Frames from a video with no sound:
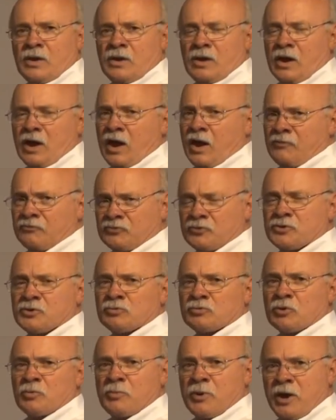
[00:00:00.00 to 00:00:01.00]
After the
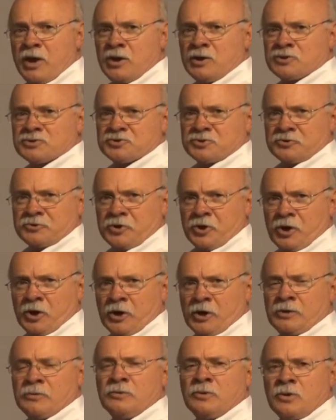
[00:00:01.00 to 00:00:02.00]
repairs are
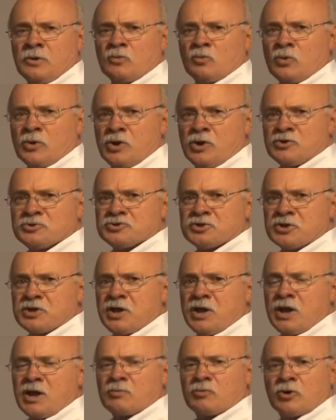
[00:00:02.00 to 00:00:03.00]
done, we use the
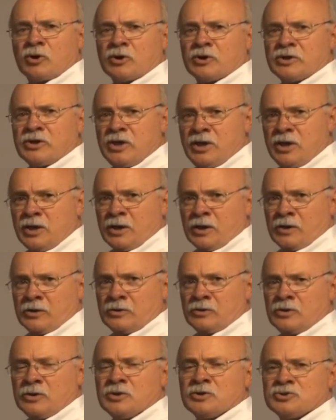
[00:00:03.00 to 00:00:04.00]
camera again
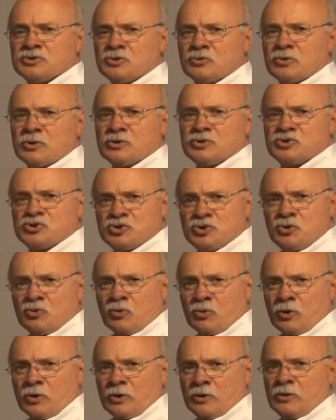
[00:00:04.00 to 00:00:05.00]
to
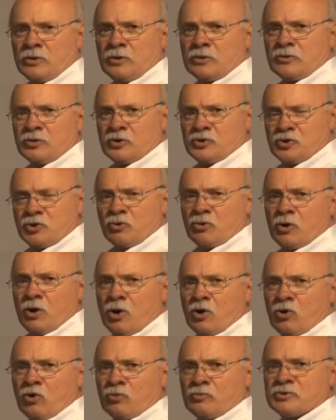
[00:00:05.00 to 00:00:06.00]
ensure that your
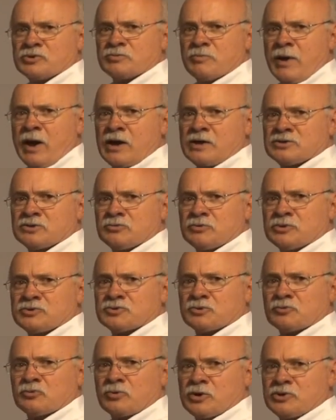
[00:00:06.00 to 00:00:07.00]
home is back to its
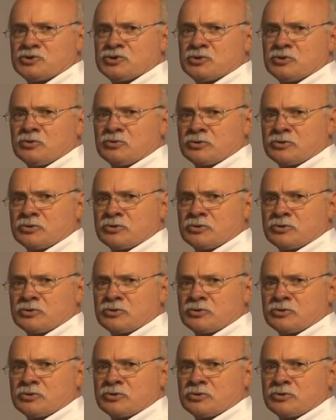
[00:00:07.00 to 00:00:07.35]
original